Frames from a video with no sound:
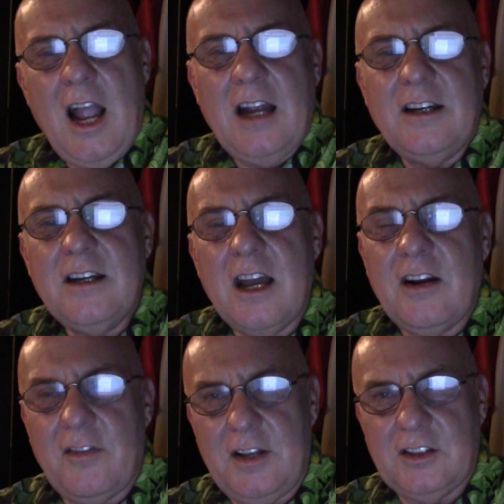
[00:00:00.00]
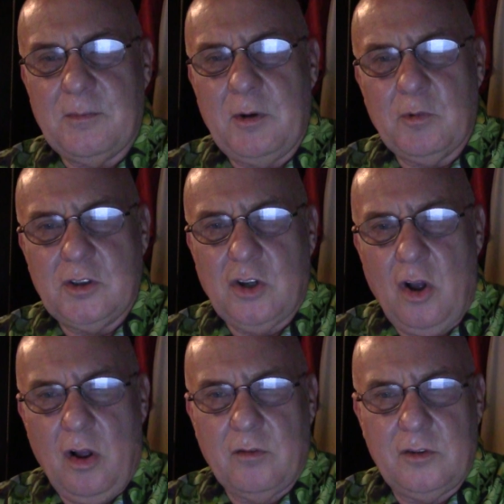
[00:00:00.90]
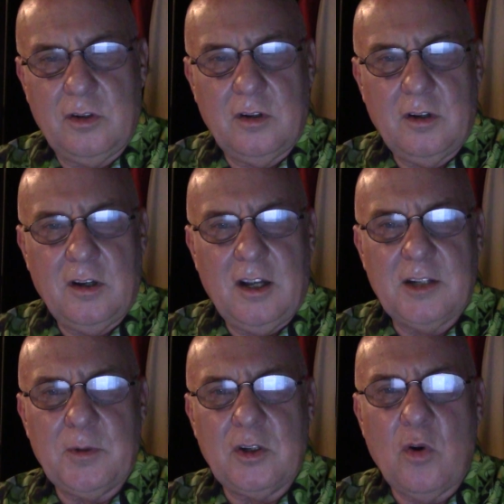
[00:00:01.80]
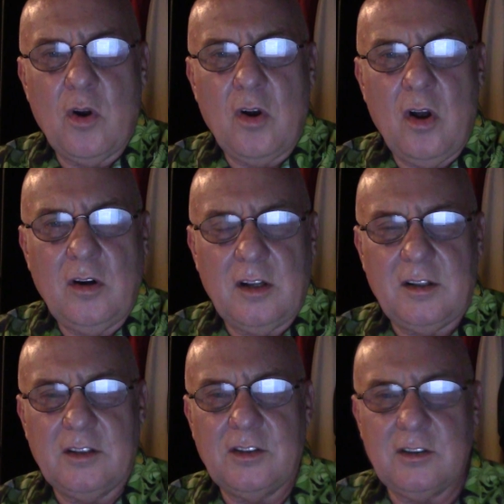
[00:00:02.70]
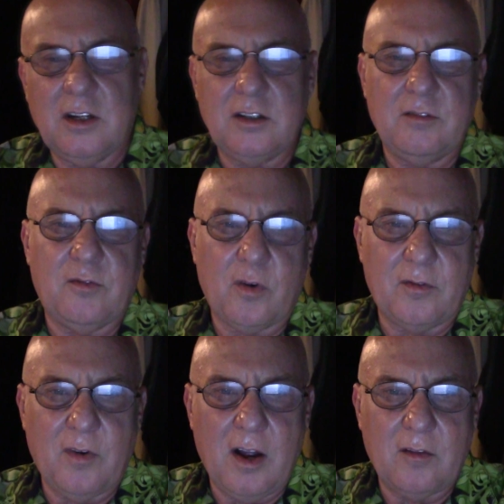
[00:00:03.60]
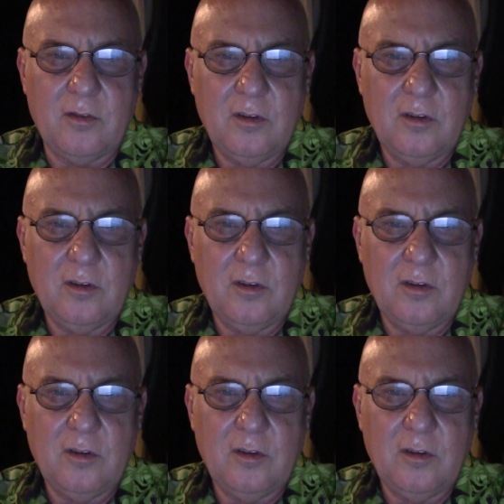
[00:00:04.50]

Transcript: and none of these have been resolved. It's been going on like this since 1945.